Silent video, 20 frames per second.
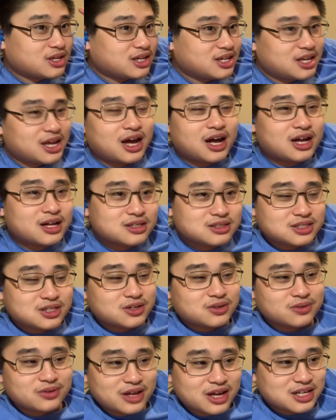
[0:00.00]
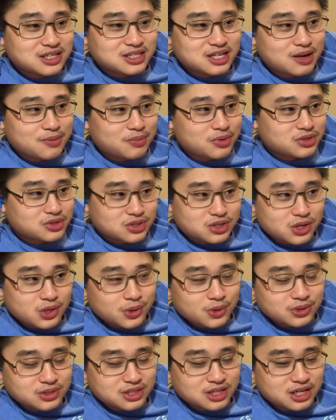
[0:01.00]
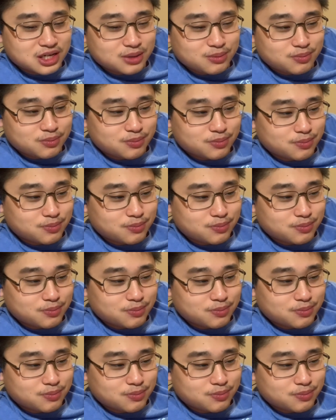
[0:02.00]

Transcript: Yeah, so next episode is gonna